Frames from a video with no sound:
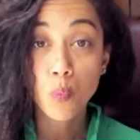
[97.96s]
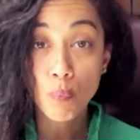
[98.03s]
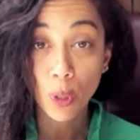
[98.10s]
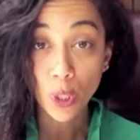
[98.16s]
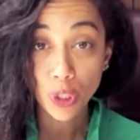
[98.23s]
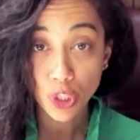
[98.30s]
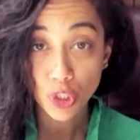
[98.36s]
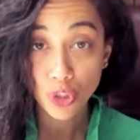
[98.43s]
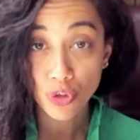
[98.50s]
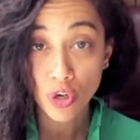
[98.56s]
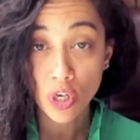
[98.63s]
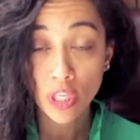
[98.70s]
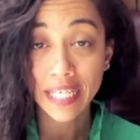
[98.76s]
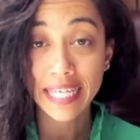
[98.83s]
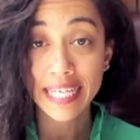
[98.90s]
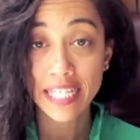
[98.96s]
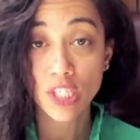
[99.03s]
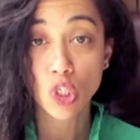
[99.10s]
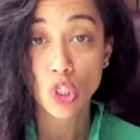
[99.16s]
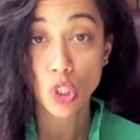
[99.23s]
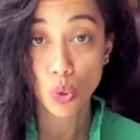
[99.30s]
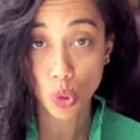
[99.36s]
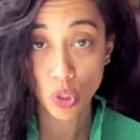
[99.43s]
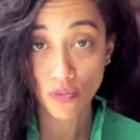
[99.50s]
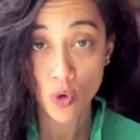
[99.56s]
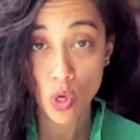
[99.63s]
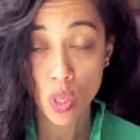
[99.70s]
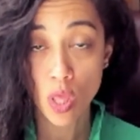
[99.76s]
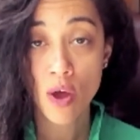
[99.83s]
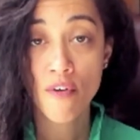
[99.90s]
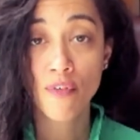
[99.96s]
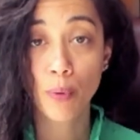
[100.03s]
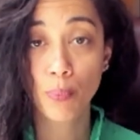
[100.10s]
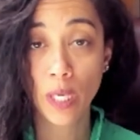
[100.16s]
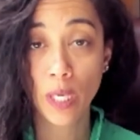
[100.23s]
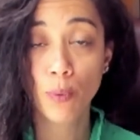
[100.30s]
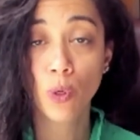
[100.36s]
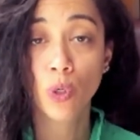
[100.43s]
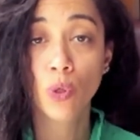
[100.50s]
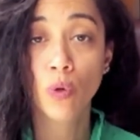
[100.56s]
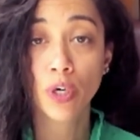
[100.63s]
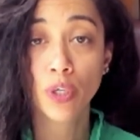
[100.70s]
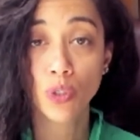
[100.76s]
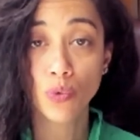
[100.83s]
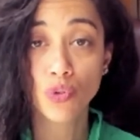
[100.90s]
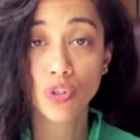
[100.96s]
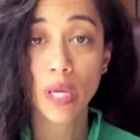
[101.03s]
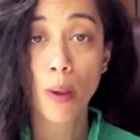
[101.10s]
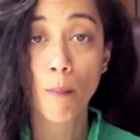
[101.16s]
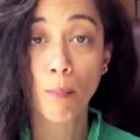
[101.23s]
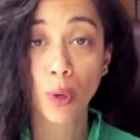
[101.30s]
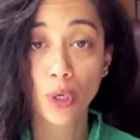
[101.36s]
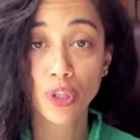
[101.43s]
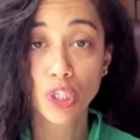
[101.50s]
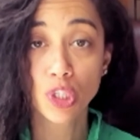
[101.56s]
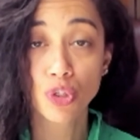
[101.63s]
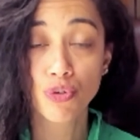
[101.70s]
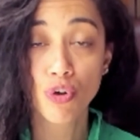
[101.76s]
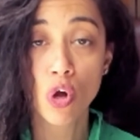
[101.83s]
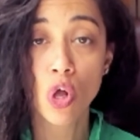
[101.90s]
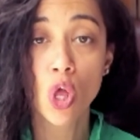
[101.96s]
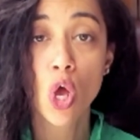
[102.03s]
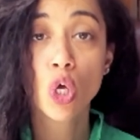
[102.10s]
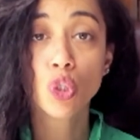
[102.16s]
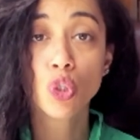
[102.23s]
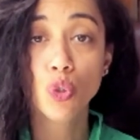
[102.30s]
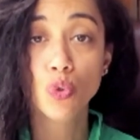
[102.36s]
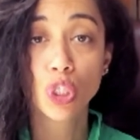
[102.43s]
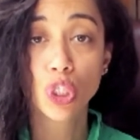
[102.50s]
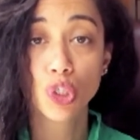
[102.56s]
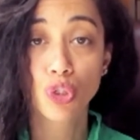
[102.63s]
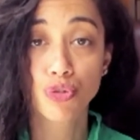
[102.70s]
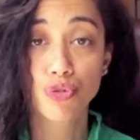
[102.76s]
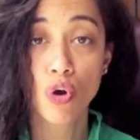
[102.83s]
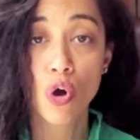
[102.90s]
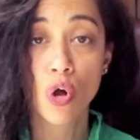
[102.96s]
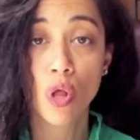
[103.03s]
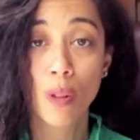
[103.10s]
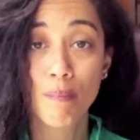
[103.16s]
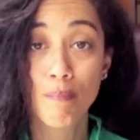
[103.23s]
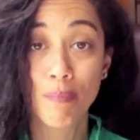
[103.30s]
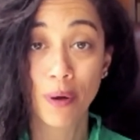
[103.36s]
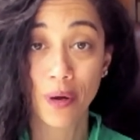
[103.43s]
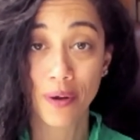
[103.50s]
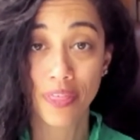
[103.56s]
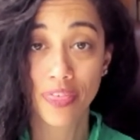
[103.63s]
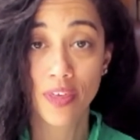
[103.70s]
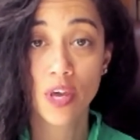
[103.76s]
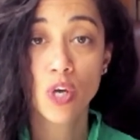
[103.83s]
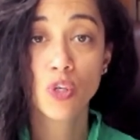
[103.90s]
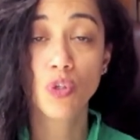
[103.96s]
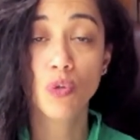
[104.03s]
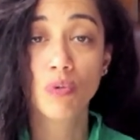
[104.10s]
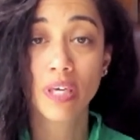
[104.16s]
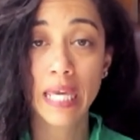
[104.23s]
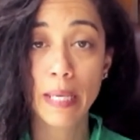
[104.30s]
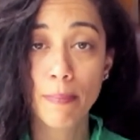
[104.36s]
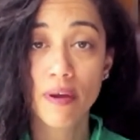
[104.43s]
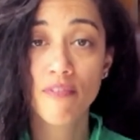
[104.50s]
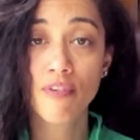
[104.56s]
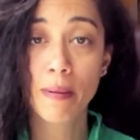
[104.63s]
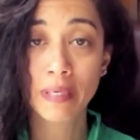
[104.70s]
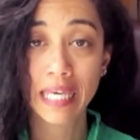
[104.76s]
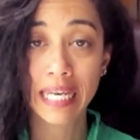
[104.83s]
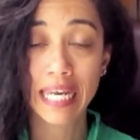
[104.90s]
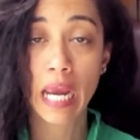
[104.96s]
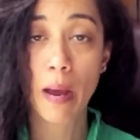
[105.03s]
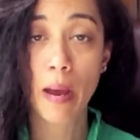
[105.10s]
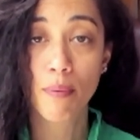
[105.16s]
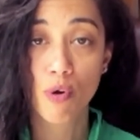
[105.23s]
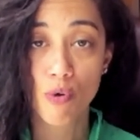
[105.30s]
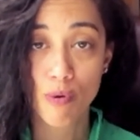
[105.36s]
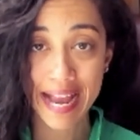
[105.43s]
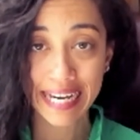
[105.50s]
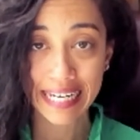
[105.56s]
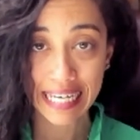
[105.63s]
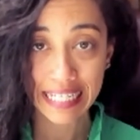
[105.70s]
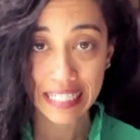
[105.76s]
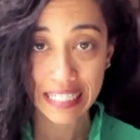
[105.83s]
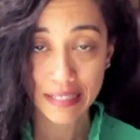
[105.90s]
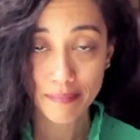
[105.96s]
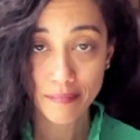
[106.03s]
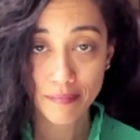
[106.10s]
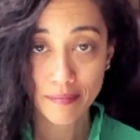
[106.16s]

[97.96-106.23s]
Birth control is useful for people who are using birth control to control birth, to keep from getting pregnant.